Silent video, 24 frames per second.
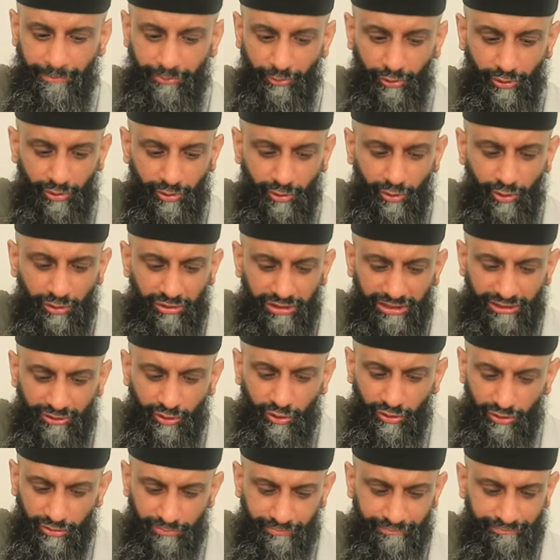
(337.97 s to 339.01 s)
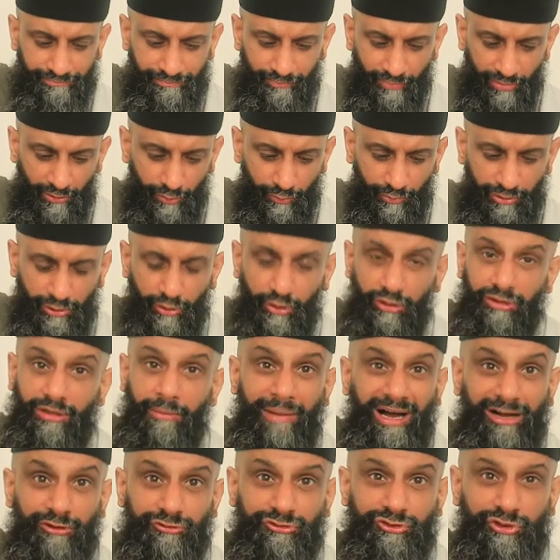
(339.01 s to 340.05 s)
But all in all, with all the
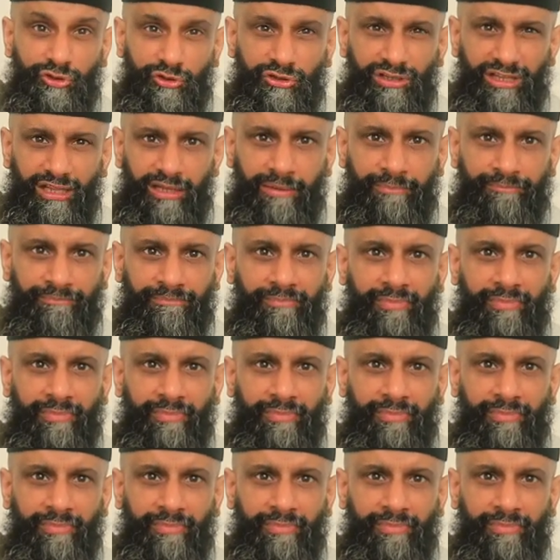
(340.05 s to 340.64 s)
amount of sugar